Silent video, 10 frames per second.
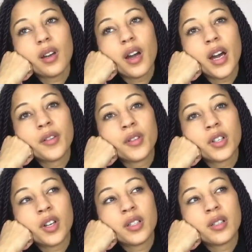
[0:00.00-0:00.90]
I have
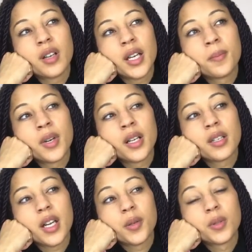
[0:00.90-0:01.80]
got a design in mind
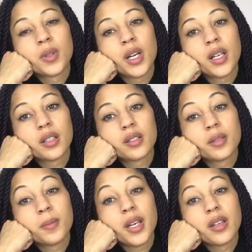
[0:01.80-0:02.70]
that I would like to
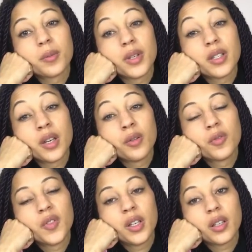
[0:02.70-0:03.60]
make myself
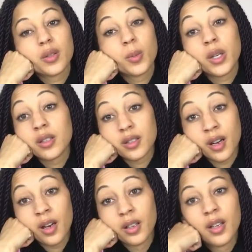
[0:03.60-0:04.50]
for next
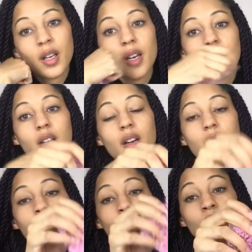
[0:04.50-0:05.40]
winter.
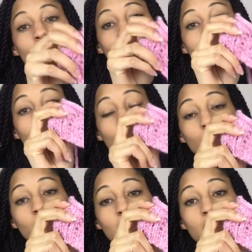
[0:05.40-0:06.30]
I'm loving
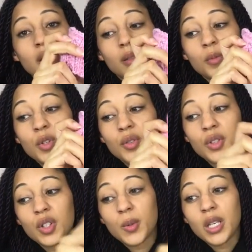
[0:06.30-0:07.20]
tweed, I'm
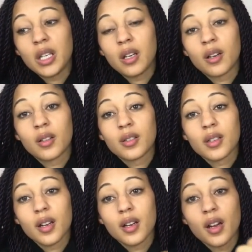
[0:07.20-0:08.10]
loving tweedy
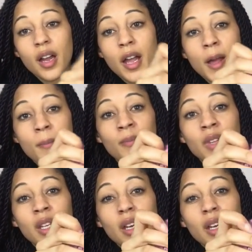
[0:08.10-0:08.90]
yarns. Um,